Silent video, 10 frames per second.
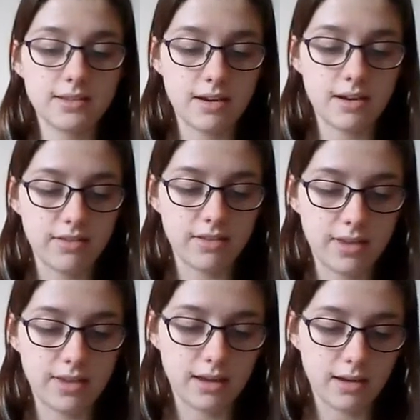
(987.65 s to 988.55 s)
that
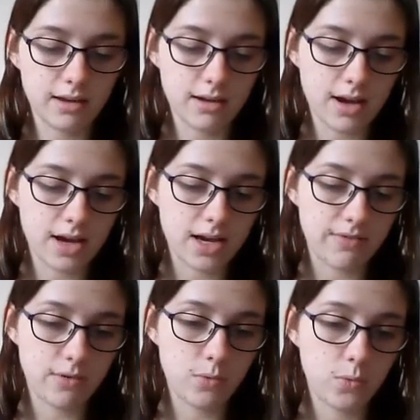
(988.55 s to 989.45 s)
everything
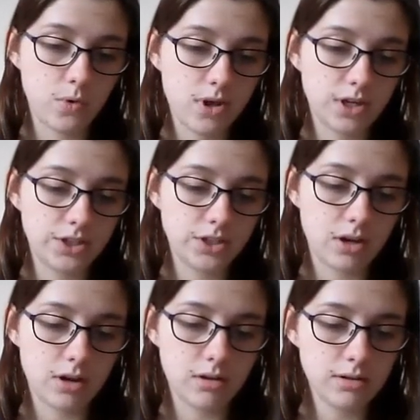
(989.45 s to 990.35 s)
I worked
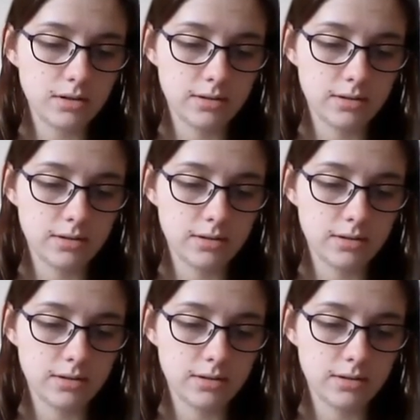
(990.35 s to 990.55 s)
on?